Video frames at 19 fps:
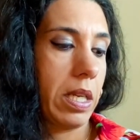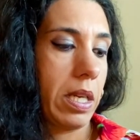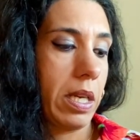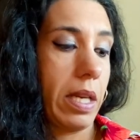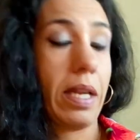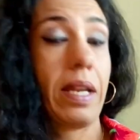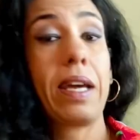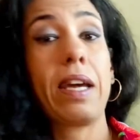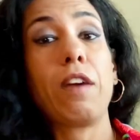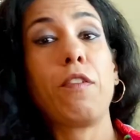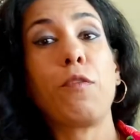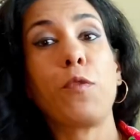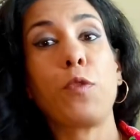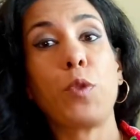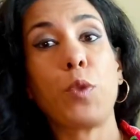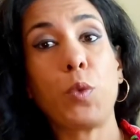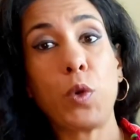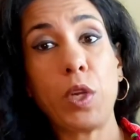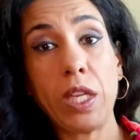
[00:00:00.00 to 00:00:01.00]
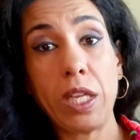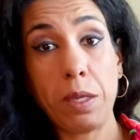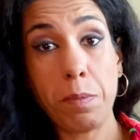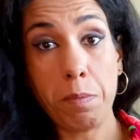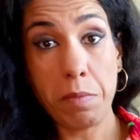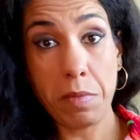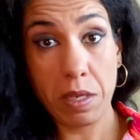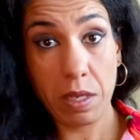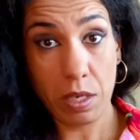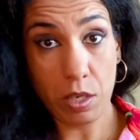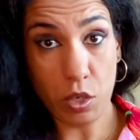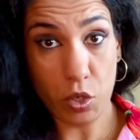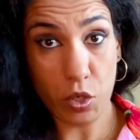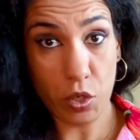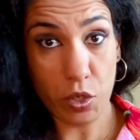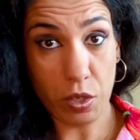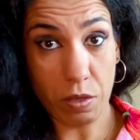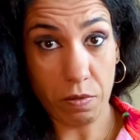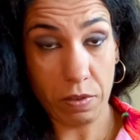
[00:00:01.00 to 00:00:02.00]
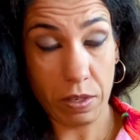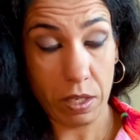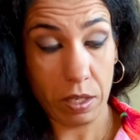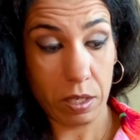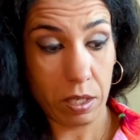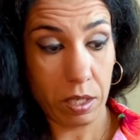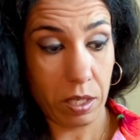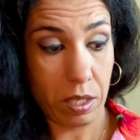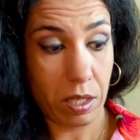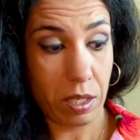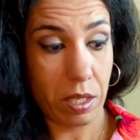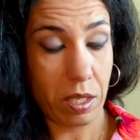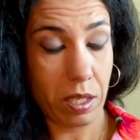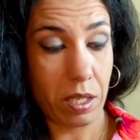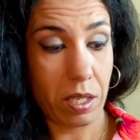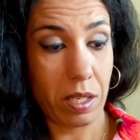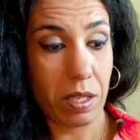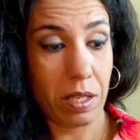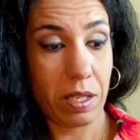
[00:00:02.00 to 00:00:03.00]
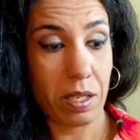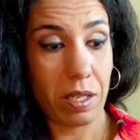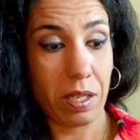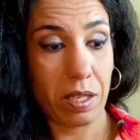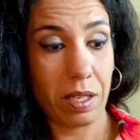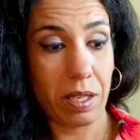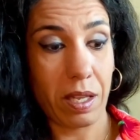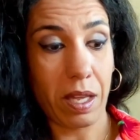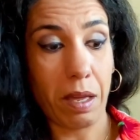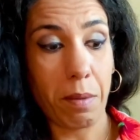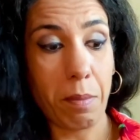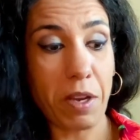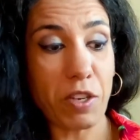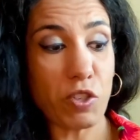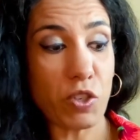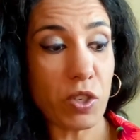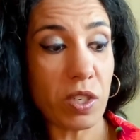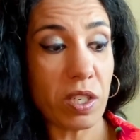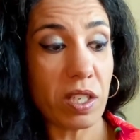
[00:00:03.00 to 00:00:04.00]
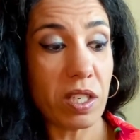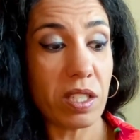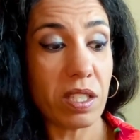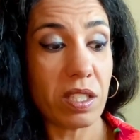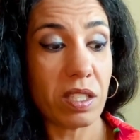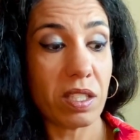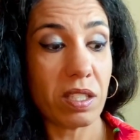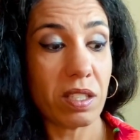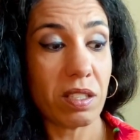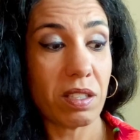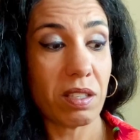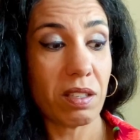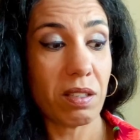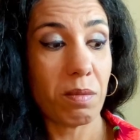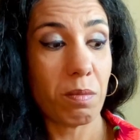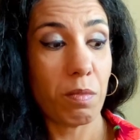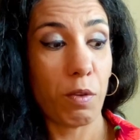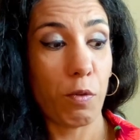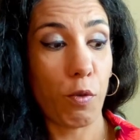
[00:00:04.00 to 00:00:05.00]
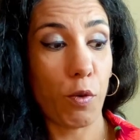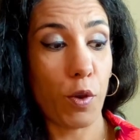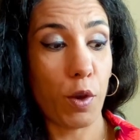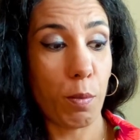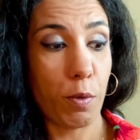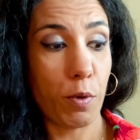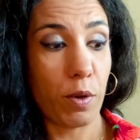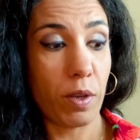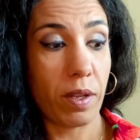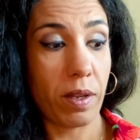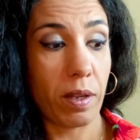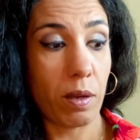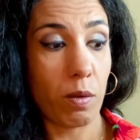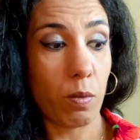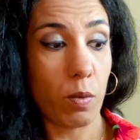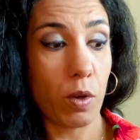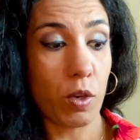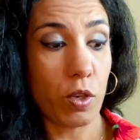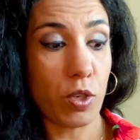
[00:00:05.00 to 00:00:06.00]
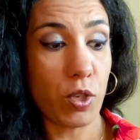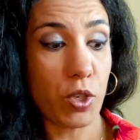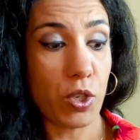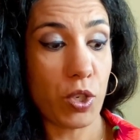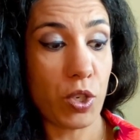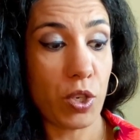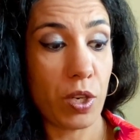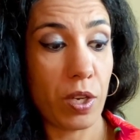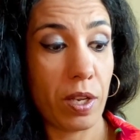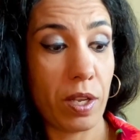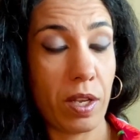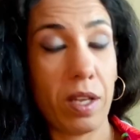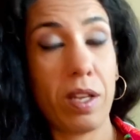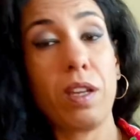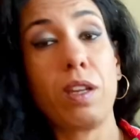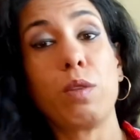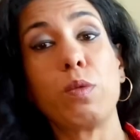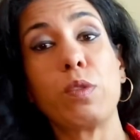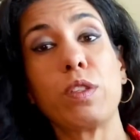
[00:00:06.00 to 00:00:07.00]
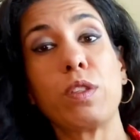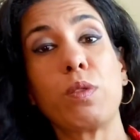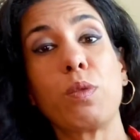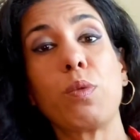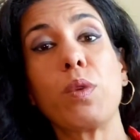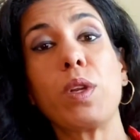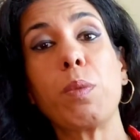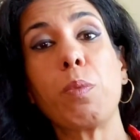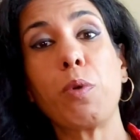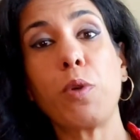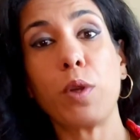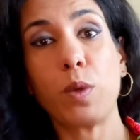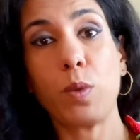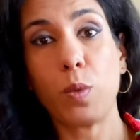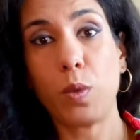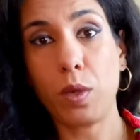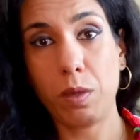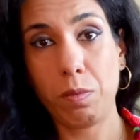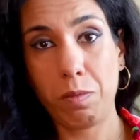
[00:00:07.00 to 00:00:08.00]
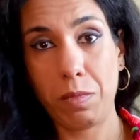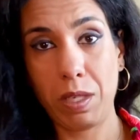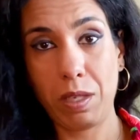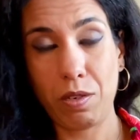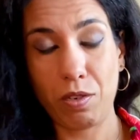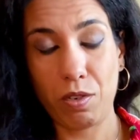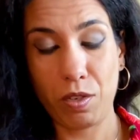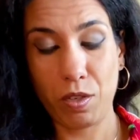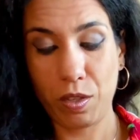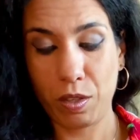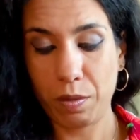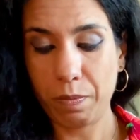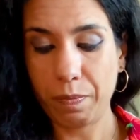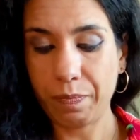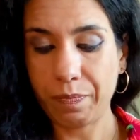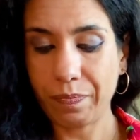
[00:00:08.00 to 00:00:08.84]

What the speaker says: And I have 3 meters of it. I measured it before I put it in a wash. It was 3.1 meters.